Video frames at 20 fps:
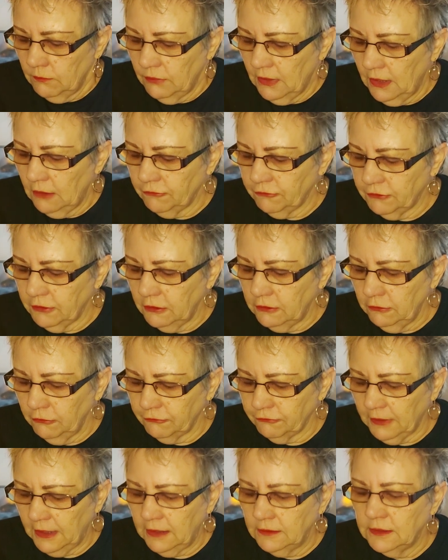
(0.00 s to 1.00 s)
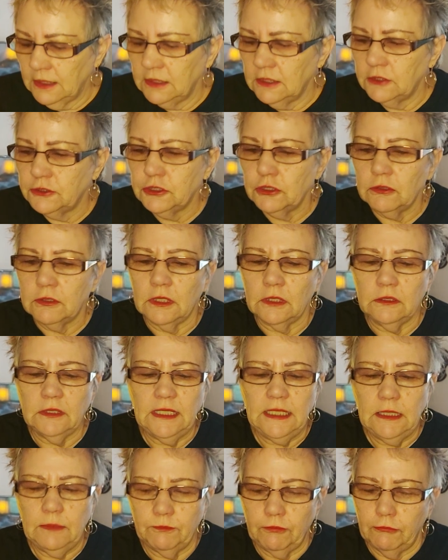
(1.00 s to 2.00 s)
Bastardo saying that you took a
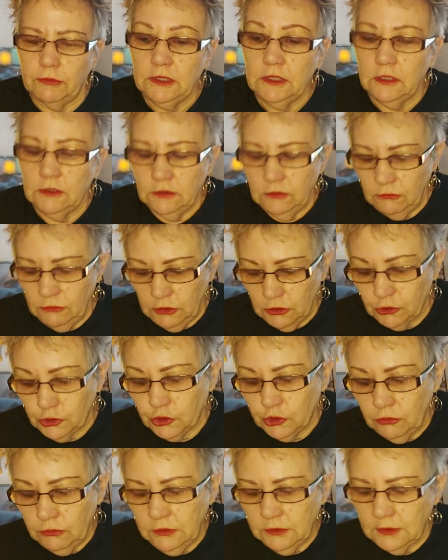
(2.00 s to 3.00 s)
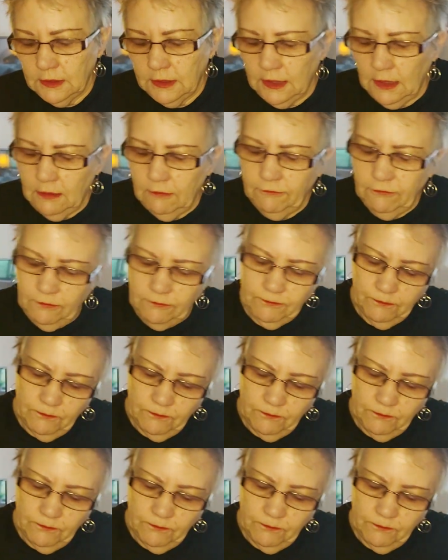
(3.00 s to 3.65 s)
leap when you knew you shouldn't have.